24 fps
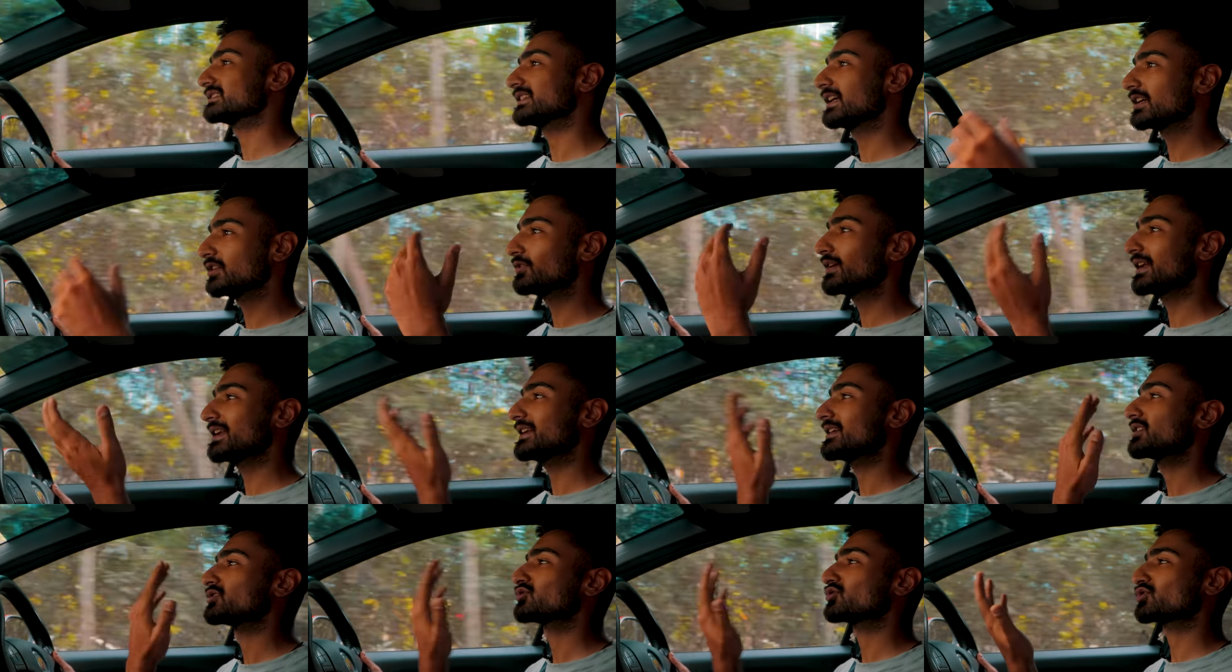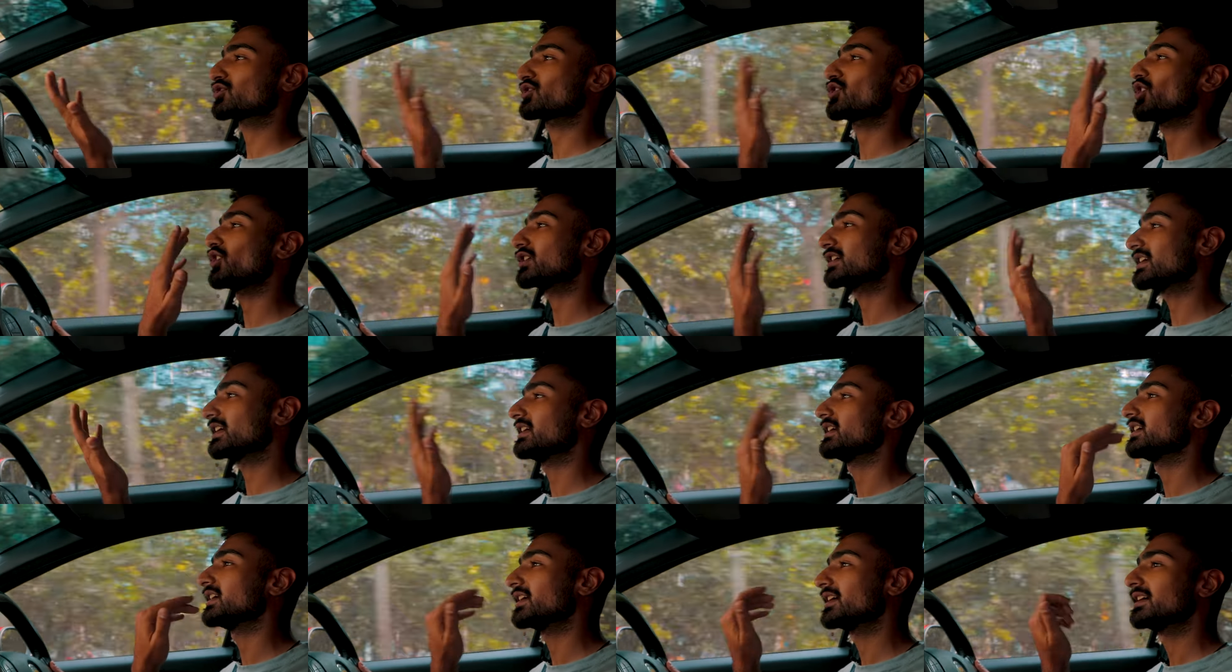is that you can
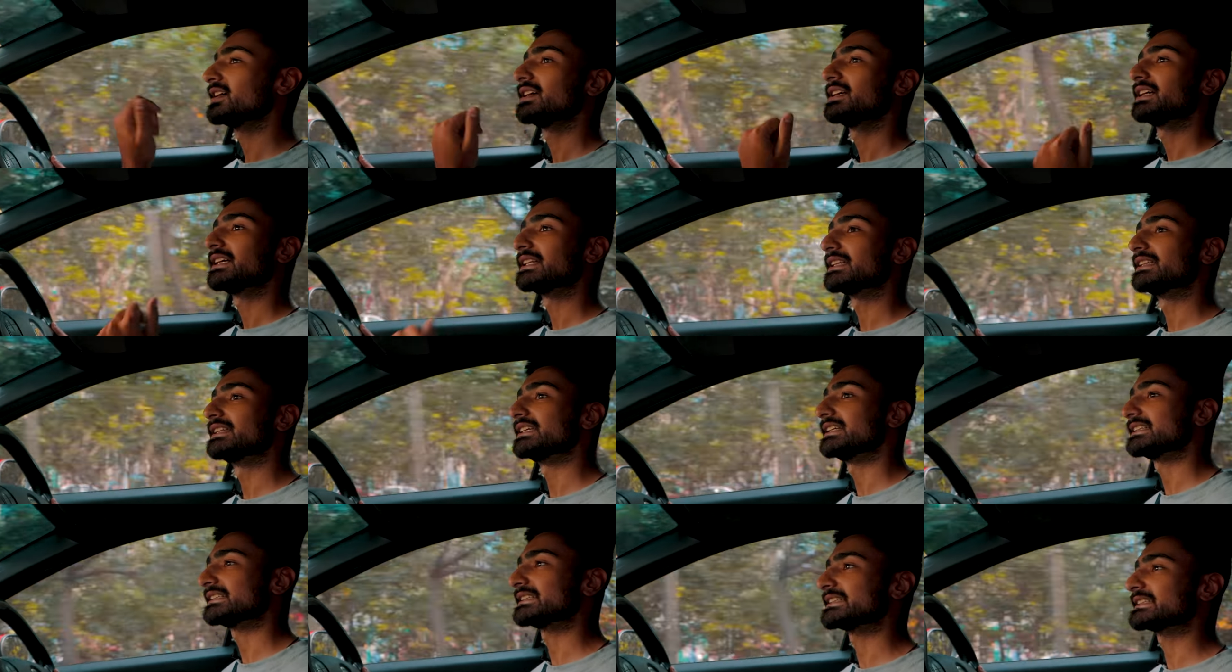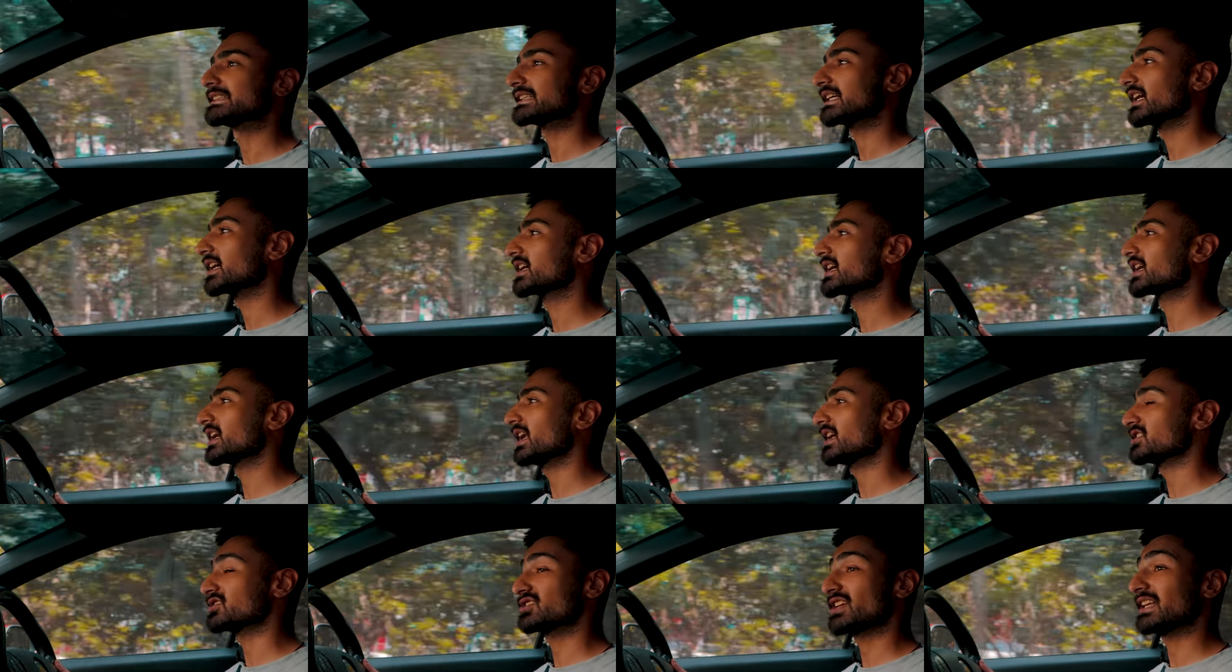throttle this
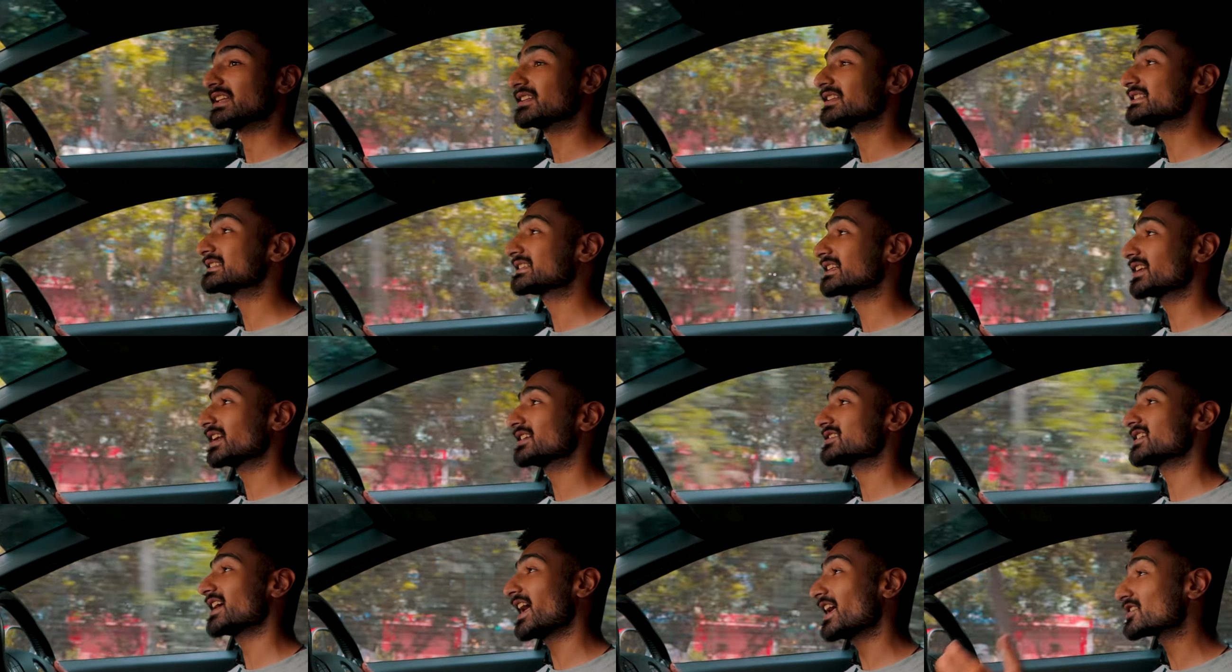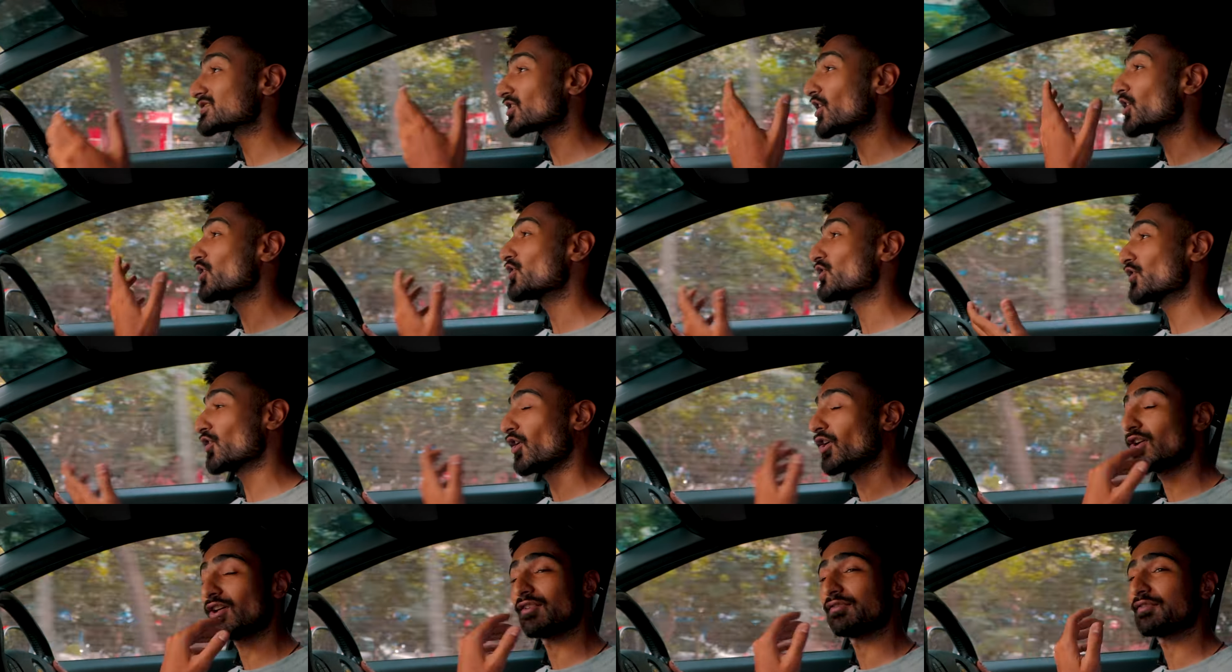clutch, and this clutch has a
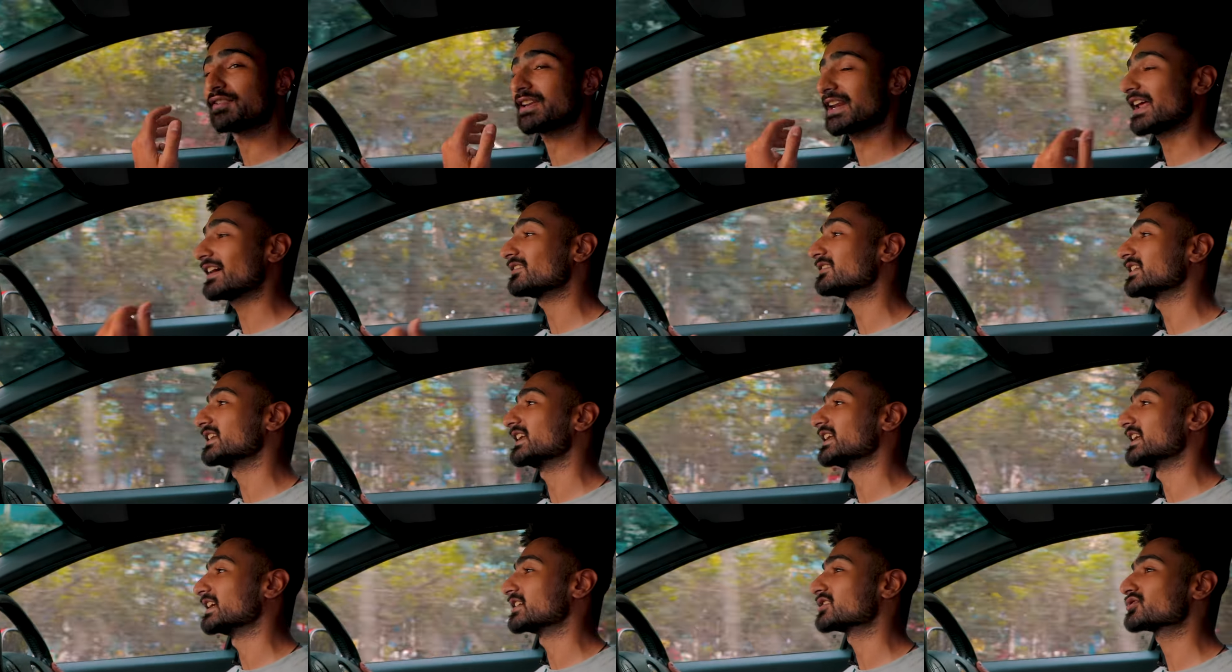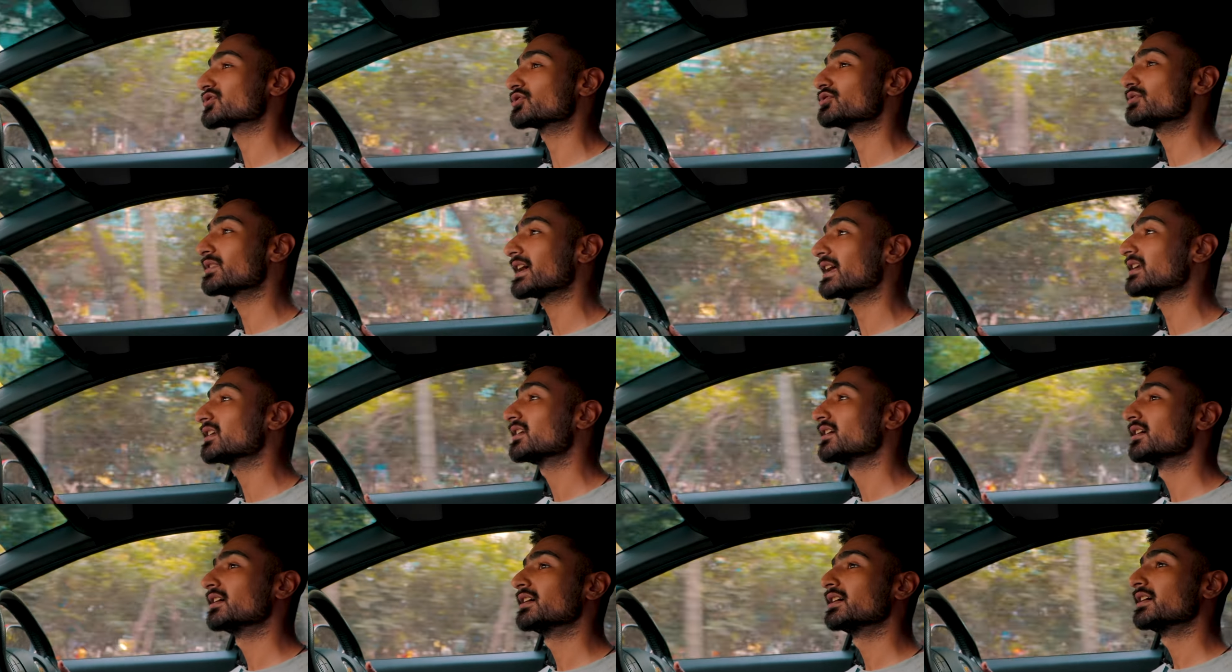lot of travel in it, so you
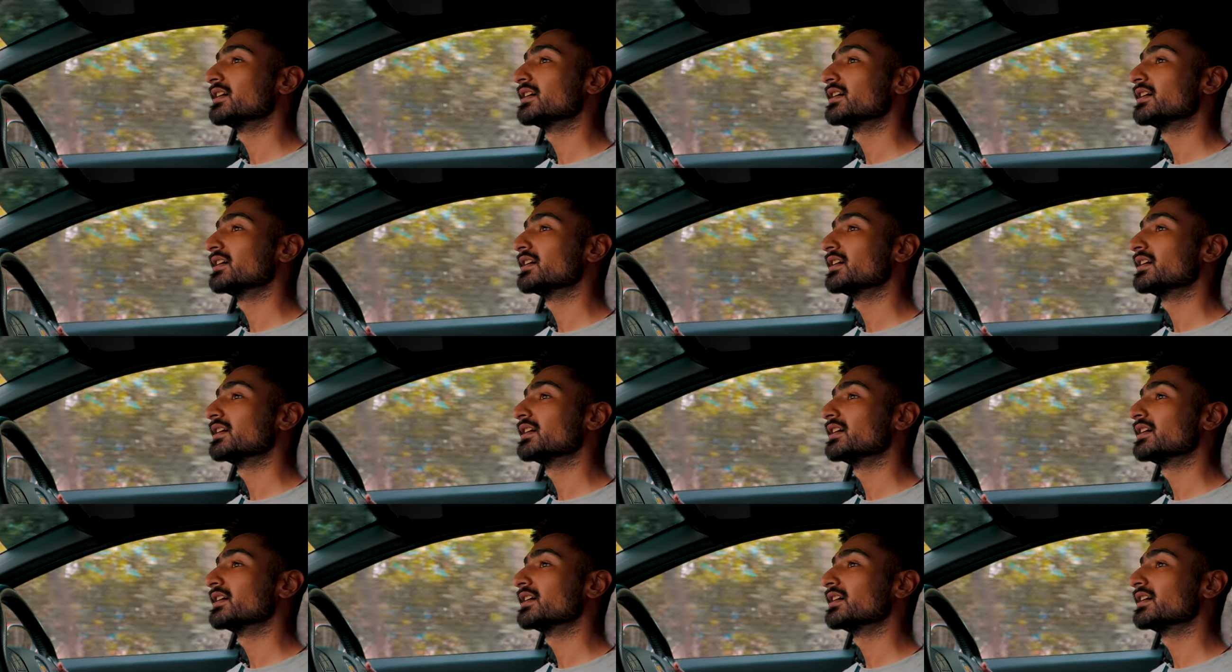can